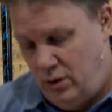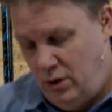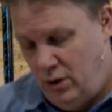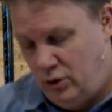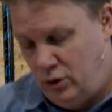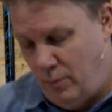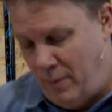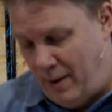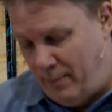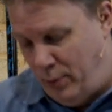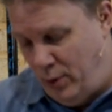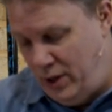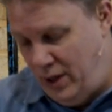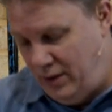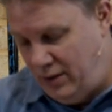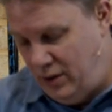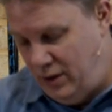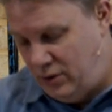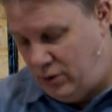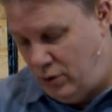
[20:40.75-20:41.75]
So, by putting
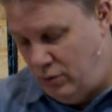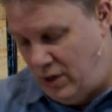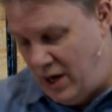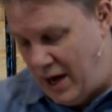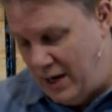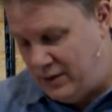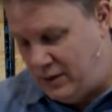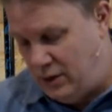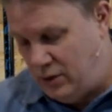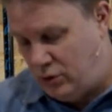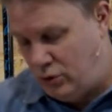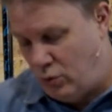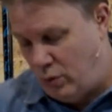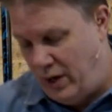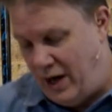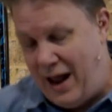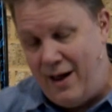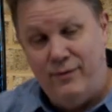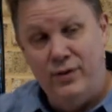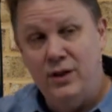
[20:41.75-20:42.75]
these two guys in the story
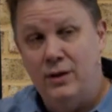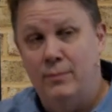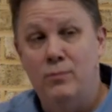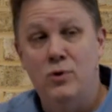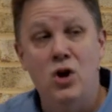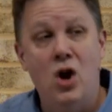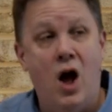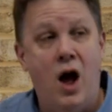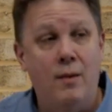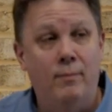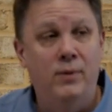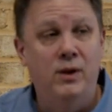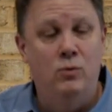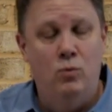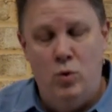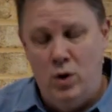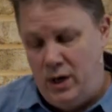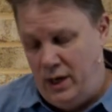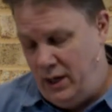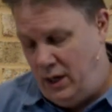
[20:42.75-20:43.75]
and having them not be
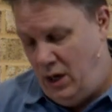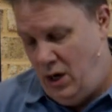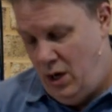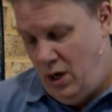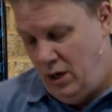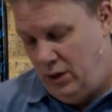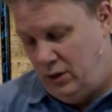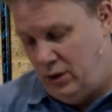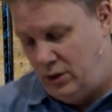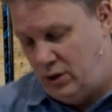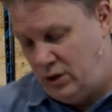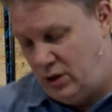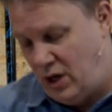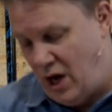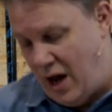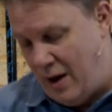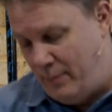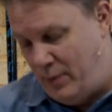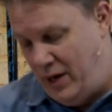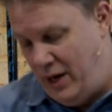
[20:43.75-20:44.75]
willing to
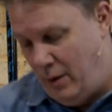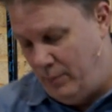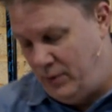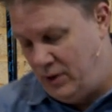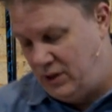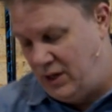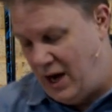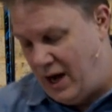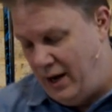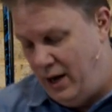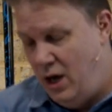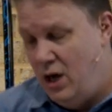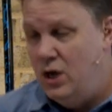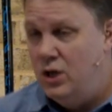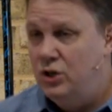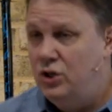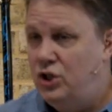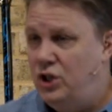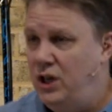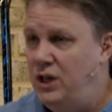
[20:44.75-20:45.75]
stop and help this guy,
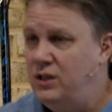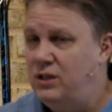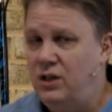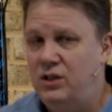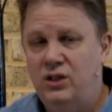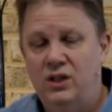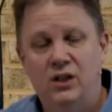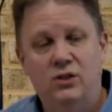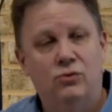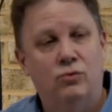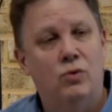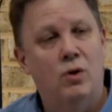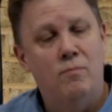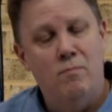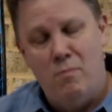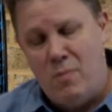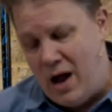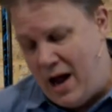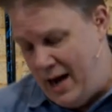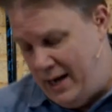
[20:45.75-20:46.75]
Jesus is
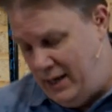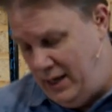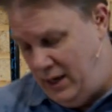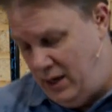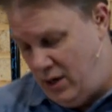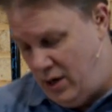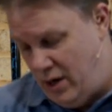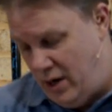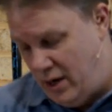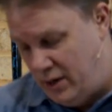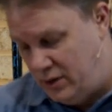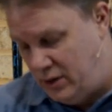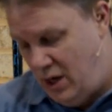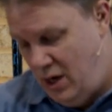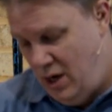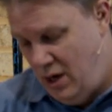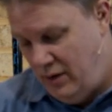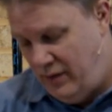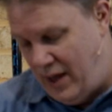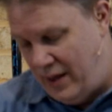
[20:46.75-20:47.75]
reminding us
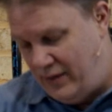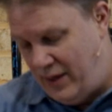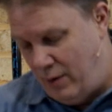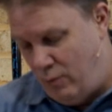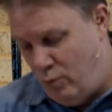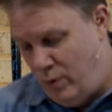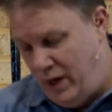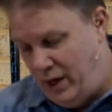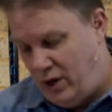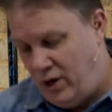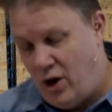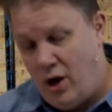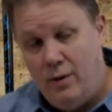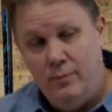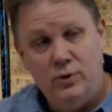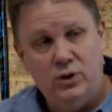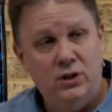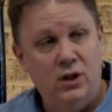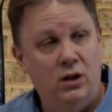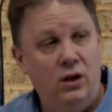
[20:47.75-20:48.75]
that, that when it
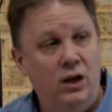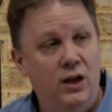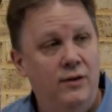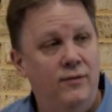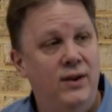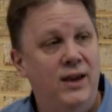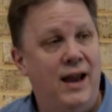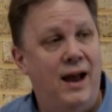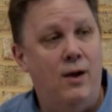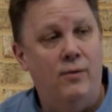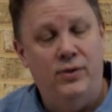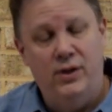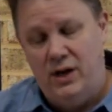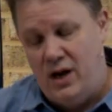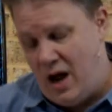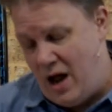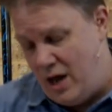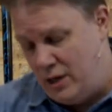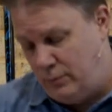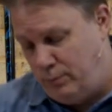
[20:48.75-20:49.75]
comes to living out the
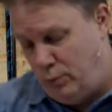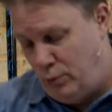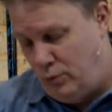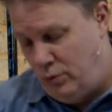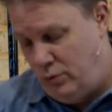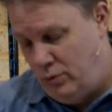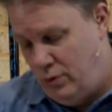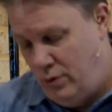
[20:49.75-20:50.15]
gospel